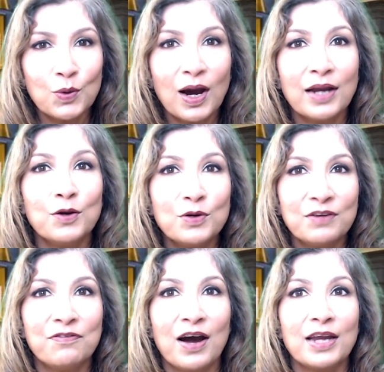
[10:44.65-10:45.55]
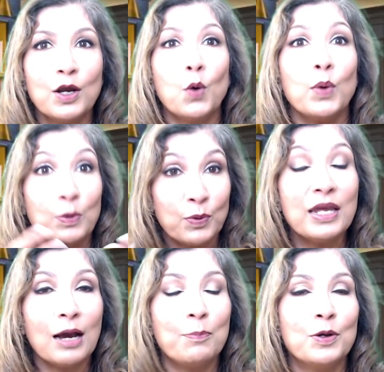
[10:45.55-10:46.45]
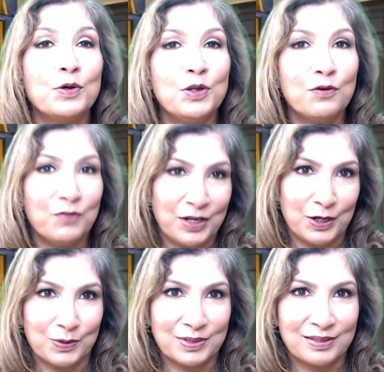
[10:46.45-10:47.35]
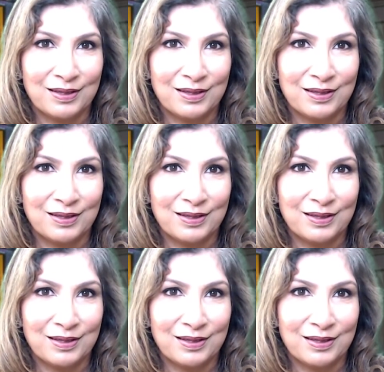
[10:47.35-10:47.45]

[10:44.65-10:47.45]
are notified when we upload new videos.